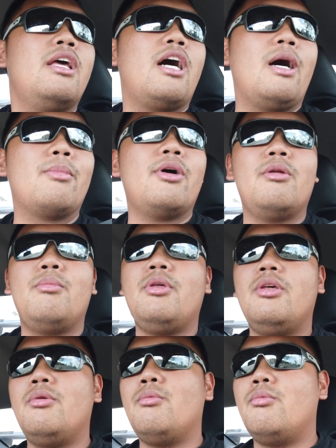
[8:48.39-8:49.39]
I'm gonna
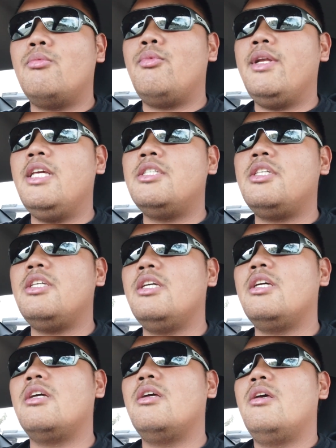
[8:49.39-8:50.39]
be
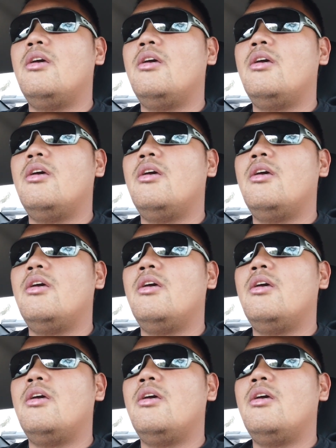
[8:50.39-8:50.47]
releasing